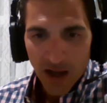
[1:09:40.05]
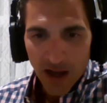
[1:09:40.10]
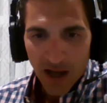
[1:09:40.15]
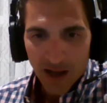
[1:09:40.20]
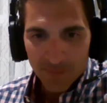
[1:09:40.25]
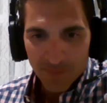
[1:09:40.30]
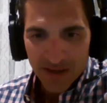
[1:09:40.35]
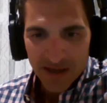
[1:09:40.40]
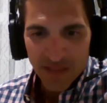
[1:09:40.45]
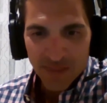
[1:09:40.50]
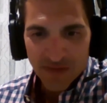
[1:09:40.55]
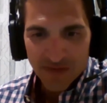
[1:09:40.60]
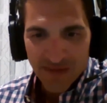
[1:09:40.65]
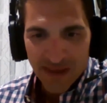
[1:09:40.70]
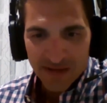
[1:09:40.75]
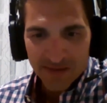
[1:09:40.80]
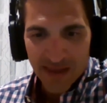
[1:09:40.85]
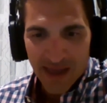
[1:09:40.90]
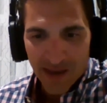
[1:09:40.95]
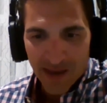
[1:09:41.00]
And I think
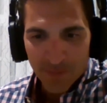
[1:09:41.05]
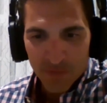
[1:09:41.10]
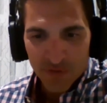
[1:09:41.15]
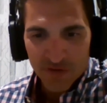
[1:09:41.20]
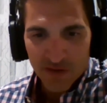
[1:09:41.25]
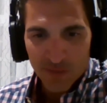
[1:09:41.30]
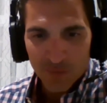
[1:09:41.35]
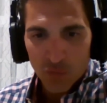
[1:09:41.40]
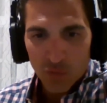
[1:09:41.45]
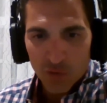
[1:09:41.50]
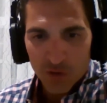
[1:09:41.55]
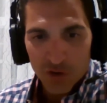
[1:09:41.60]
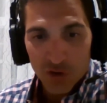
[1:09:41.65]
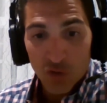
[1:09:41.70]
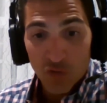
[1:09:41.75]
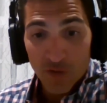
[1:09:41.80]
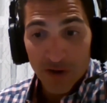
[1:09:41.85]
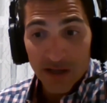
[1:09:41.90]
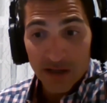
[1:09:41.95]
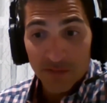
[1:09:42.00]
that the habits get more
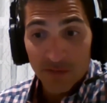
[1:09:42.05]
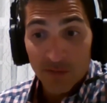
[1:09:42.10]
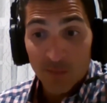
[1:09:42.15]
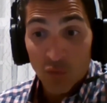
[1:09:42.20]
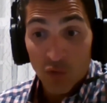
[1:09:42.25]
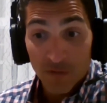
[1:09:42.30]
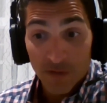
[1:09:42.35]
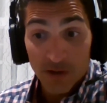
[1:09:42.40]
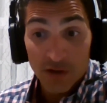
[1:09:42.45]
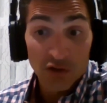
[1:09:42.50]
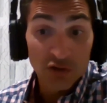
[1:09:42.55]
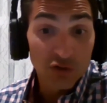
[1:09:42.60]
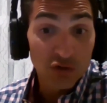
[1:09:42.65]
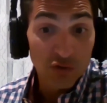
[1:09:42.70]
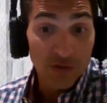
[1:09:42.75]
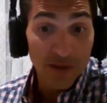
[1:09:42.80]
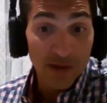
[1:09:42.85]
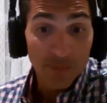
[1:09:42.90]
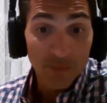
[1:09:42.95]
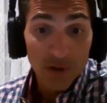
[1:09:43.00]
ingrained the more that you
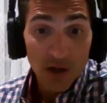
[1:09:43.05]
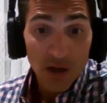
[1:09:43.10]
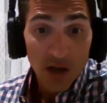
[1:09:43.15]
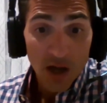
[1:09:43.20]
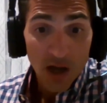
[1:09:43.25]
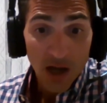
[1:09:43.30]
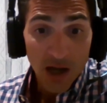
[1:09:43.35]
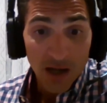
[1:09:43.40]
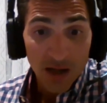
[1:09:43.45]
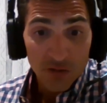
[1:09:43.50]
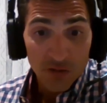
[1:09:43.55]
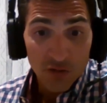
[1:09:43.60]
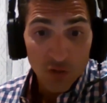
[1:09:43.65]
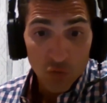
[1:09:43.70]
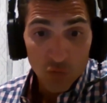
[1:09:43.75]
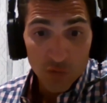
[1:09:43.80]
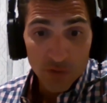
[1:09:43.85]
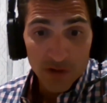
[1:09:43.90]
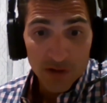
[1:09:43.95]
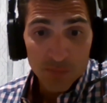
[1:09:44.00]
do them. So
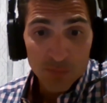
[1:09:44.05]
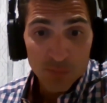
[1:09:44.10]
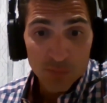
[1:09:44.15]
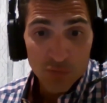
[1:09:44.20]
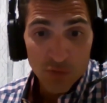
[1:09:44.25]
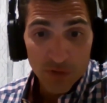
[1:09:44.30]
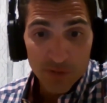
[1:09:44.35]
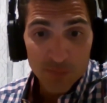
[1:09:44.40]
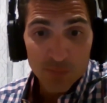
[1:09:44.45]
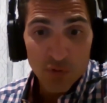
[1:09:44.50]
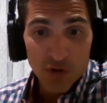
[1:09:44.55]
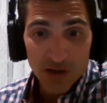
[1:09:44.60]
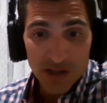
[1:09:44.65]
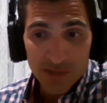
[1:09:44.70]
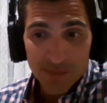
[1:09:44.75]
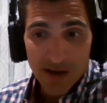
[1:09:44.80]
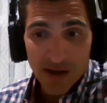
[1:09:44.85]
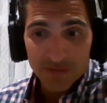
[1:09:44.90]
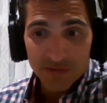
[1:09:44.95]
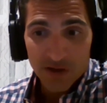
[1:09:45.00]
really, really putting
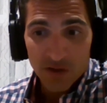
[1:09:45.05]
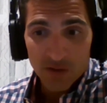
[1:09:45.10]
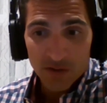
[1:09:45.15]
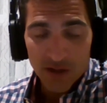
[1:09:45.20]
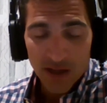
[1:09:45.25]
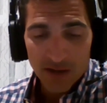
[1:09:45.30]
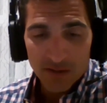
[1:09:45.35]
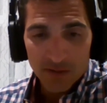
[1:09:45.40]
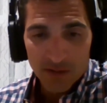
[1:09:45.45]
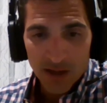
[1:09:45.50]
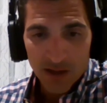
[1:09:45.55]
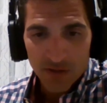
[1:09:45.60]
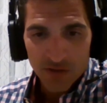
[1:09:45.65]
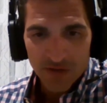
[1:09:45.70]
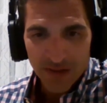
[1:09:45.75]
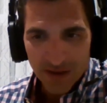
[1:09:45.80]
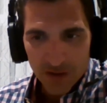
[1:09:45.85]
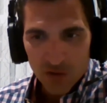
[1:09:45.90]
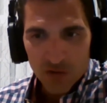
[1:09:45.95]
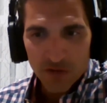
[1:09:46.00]
them out there and
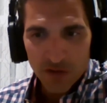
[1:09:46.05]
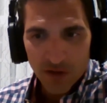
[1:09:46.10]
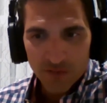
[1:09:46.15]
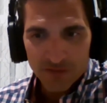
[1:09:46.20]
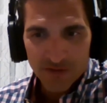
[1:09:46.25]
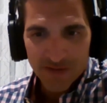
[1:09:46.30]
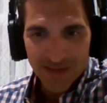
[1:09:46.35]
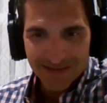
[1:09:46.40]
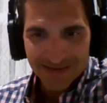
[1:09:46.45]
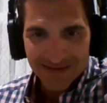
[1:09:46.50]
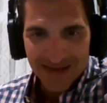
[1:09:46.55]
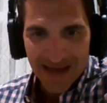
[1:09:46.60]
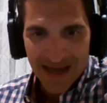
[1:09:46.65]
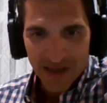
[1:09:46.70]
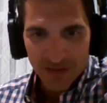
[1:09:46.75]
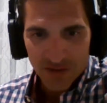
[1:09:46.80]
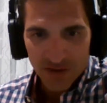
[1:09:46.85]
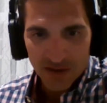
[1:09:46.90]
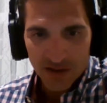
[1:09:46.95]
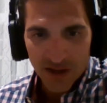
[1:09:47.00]
set yourself to that
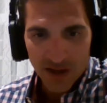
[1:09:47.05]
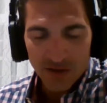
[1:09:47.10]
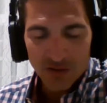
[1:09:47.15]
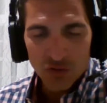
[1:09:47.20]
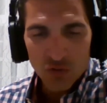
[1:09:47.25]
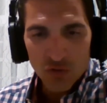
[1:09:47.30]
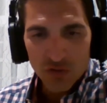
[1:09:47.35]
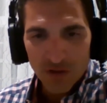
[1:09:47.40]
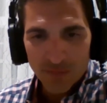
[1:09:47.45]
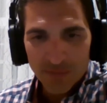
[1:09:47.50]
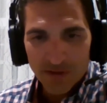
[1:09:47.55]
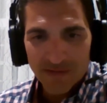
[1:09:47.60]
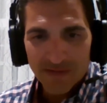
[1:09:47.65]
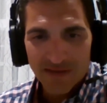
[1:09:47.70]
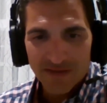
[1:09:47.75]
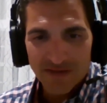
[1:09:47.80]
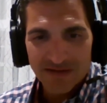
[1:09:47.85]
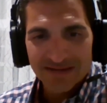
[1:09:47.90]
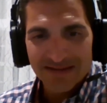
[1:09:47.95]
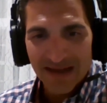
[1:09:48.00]
task and do something
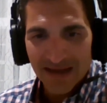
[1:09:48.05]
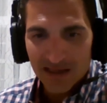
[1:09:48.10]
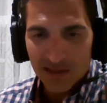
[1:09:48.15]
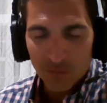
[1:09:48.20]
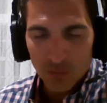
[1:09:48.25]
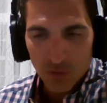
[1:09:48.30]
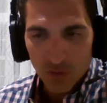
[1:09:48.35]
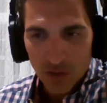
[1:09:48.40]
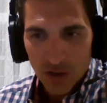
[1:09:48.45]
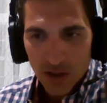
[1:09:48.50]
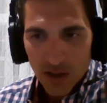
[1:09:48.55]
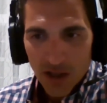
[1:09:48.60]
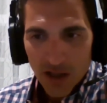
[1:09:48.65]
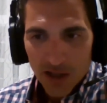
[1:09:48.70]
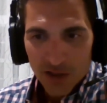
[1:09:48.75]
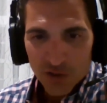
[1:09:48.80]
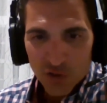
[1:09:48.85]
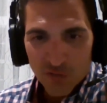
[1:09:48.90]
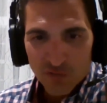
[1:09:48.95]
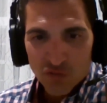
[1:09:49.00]
that's attainable.
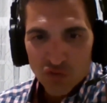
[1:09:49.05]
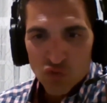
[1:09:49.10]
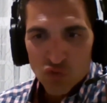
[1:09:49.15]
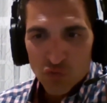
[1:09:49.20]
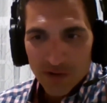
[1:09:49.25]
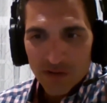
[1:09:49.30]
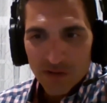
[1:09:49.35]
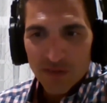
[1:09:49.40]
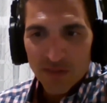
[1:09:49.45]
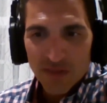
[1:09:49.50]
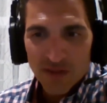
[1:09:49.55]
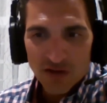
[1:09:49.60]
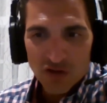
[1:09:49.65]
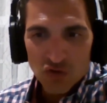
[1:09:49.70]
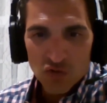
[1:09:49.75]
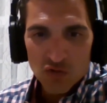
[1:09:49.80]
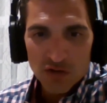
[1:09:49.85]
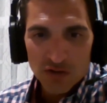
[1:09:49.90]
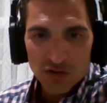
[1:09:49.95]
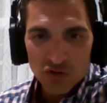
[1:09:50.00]
If you really think
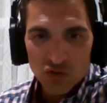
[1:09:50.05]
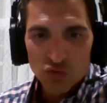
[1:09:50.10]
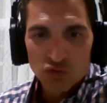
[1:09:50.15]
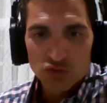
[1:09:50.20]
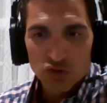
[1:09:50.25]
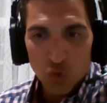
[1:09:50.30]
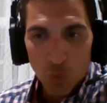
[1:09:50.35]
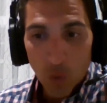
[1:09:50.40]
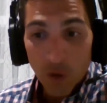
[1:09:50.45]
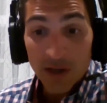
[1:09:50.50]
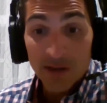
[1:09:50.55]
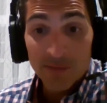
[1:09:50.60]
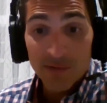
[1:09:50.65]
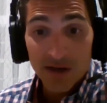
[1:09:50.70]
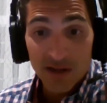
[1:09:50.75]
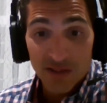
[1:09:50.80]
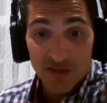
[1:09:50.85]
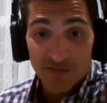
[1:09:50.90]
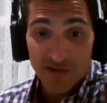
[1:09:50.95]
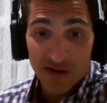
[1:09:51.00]
you can do 20
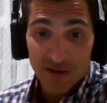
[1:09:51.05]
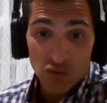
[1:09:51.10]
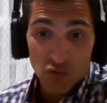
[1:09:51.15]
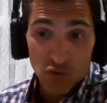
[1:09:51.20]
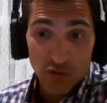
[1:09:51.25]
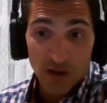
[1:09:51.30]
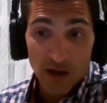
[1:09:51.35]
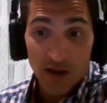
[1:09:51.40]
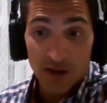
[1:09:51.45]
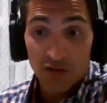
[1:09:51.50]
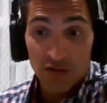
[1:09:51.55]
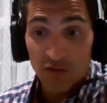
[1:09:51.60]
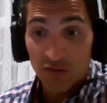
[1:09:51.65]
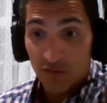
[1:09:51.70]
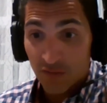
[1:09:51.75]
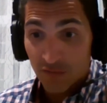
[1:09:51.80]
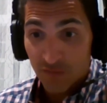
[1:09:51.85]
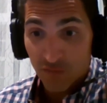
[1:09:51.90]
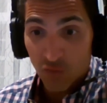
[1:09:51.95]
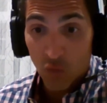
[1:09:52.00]
minutes of exercise
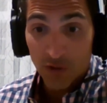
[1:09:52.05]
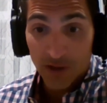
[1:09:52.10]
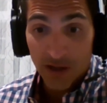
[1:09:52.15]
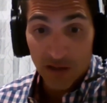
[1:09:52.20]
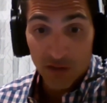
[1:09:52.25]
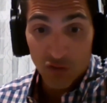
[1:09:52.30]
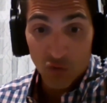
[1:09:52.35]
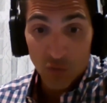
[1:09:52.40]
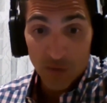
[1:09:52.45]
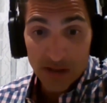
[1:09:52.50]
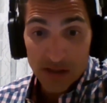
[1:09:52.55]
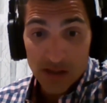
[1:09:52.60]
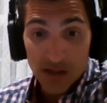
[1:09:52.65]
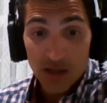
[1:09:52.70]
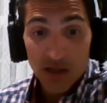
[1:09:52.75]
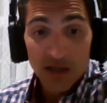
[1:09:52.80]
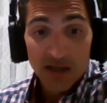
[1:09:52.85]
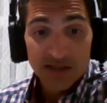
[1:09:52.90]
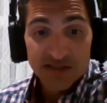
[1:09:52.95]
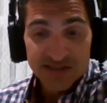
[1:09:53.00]
4 days a week,
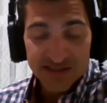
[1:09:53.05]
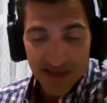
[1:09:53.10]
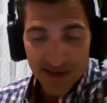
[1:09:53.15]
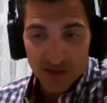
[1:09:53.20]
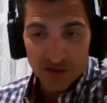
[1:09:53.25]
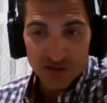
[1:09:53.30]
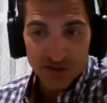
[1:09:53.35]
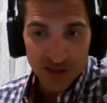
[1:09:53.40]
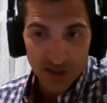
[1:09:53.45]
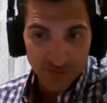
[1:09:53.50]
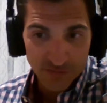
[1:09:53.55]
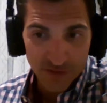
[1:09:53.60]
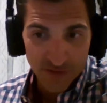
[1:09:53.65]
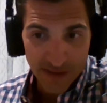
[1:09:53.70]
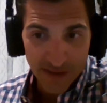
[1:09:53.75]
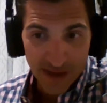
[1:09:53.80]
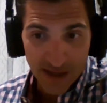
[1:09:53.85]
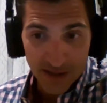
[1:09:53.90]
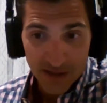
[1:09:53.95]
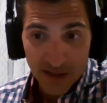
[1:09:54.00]
set yourself to
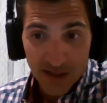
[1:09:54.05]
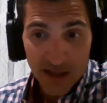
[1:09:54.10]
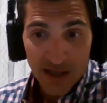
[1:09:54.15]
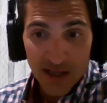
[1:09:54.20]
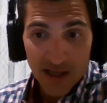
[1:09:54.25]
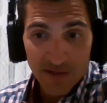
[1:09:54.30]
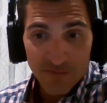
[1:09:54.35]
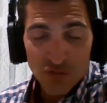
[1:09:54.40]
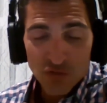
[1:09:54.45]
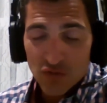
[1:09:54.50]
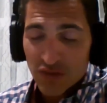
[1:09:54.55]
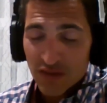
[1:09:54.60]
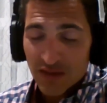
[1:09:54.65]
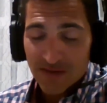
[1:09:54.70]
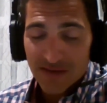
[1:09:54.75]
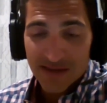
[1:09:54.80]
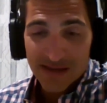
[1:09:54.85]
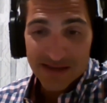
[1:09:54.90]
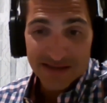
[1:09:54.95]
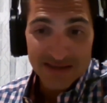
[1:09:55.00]
that. If you
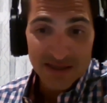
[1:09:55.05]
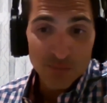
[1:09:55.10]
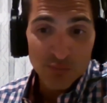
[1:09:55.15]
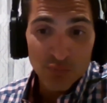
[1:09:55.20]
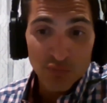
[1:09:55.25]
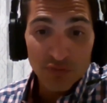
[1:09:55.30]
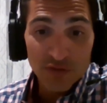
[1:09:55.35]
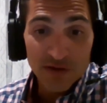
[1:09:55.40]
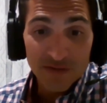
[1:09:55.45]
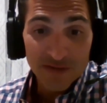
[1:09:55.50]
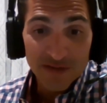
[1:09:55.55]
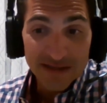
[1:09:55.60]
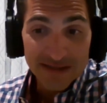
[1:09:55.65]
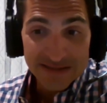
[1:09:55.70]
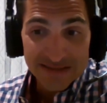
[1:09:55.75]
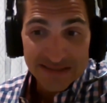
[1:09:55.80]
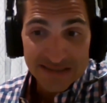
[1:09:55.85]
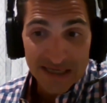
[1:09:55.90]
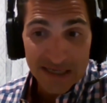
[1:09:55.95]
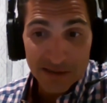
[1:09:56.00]
think that that's completely
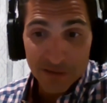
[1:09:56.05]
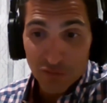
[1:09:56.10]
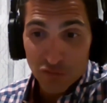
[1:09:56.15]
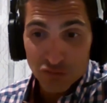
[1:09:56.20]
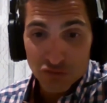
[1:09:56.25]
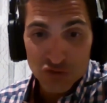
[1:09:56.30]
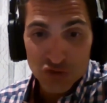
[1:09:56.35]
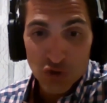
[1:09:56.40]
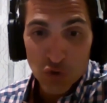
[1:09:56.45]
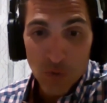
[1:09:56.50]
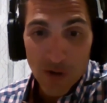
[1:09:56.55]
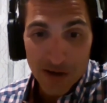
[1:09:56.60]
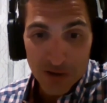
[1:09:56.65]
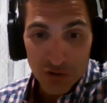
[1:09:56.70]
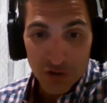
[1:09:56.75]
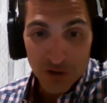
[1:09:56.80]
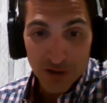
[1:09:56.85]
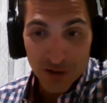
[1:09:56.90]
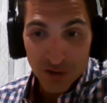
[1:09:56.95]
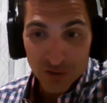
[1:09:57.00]
insane and there's no way
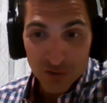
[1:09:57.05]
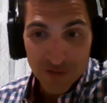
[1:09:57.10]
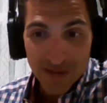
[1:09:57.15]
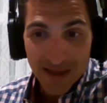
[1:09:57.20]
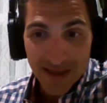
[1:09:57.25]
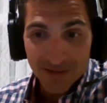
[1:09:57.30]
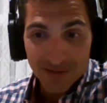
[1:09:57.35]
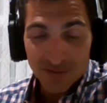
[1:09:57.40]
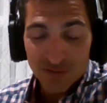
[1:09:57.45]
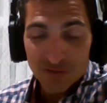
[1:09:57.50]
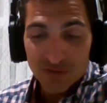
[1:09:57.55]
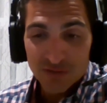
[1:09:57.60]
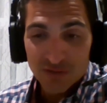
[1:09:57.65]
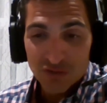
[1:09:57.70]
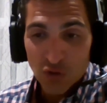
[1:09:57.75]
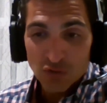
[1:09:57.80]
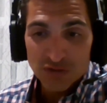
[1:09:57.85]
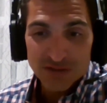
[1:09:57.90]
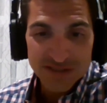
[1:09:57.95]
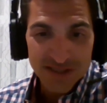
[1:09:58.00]
you're going to do that,
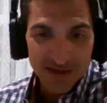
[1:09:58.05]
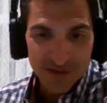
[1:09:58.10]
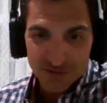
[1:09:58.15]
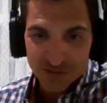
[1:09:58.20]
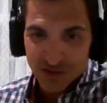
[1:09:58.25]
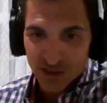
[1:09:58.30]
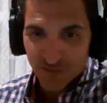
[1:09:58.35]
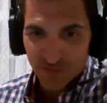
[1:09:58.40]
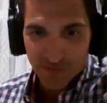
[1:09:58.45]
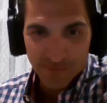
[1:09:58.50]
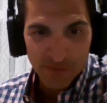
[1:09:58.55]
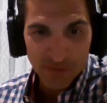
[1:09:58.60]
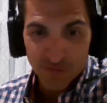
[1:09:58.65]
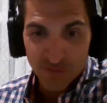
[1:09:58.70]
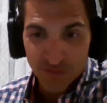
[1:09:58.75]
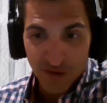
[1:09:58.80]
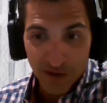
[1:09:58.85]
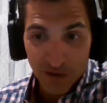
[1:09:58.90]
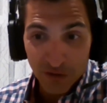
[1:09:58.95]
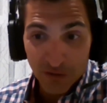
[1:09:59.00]
don't set yourself up to
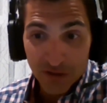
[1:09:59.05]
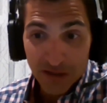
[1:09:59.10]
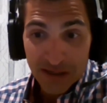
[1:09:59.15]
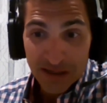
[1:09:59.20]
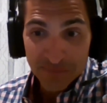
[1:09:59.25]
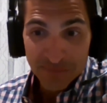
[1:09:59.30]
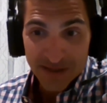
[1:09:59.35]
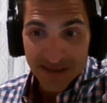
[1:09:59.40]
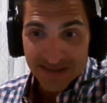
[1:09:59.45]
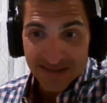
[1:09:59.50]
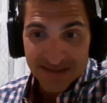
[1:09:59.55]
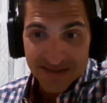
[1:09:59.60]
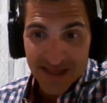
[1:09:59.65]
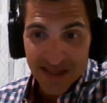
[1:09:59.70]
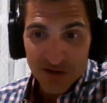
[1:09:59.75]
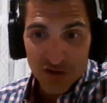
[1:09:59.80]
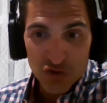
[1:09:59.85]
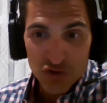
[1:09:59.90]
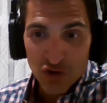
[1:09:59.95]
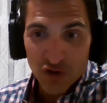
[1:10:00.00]
fail, because
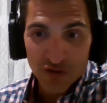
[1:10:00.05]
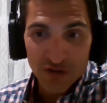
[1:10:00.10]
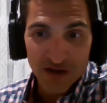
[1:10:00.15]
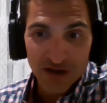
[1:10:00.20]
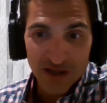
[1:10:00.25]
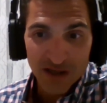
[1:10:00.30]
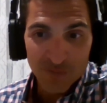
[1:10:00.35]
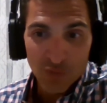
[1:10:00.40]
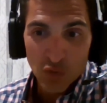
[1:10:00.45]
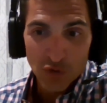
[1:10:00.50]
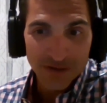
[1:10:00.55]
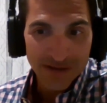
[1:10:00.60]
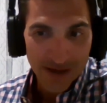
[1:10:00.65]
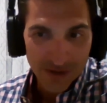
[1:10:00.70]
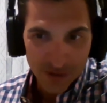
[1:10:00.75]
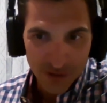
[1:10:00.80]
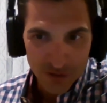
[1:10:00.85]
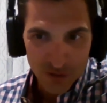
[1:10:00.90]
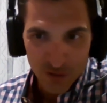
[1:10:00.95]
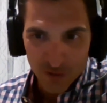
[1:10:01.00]
then you're just going to get more
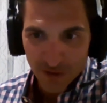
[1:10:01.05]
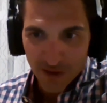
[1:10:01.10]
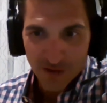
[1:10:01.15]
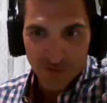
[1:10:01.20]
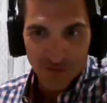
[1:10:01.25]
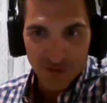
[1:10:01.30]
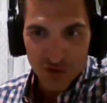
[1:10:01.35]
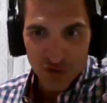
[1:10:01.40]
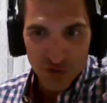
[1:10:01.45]
down on yourself and